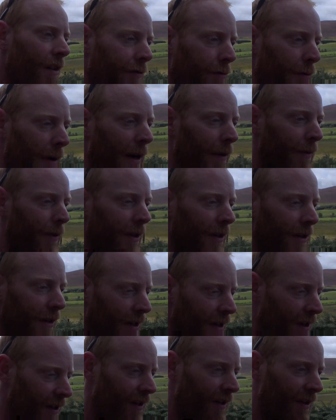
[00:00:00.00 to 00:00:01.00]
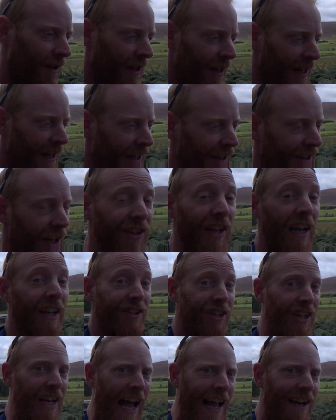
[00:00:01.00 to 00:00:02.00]
throughout the
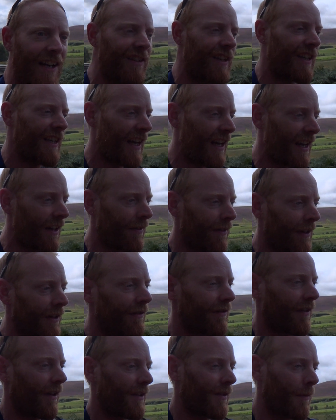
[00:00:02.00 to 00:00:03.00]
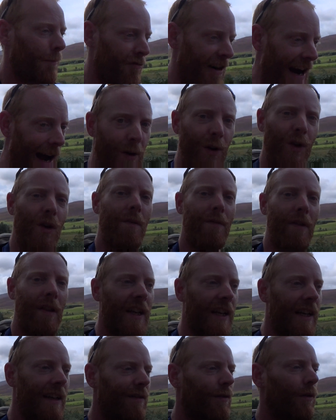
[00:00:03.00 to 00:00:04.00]
nature calendar year, things like the browning of the
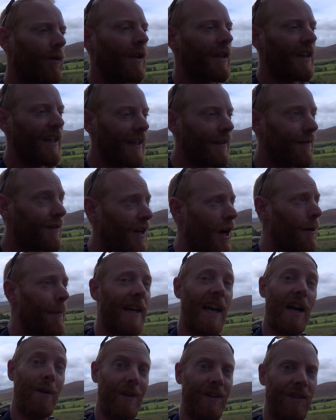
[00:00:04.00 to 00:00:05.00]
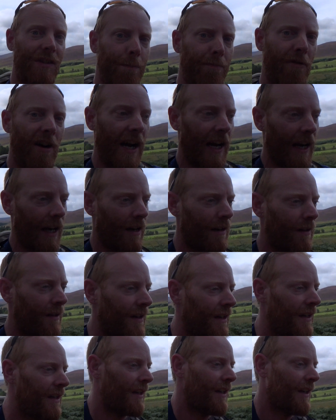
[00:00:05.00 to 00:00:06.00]
leaves or the leaves coming out in spring,
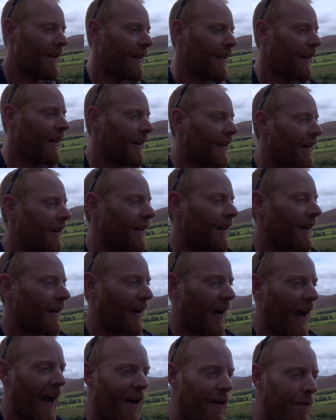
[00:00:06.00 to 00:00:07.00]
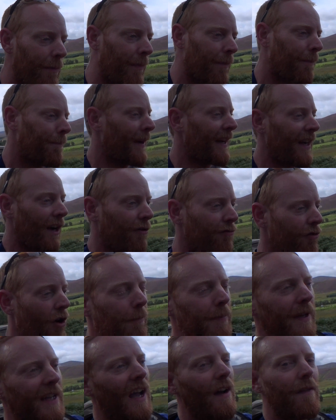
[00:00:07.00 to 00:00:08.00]
how big a
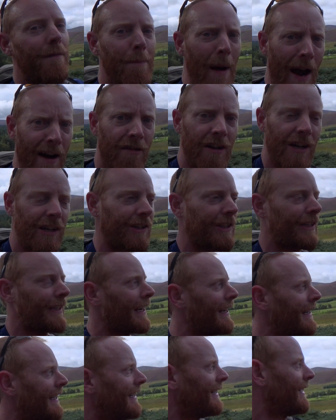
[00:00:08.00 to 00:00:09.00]
crop you get of berries